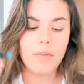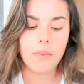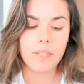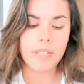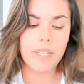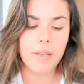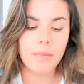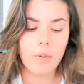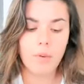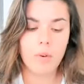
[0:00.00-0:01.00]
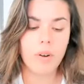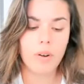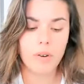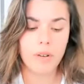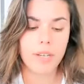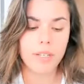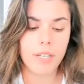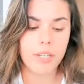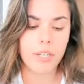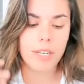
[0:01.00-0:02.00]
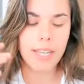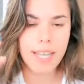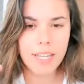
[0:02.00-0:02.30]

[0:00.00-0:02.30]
for a team or organization.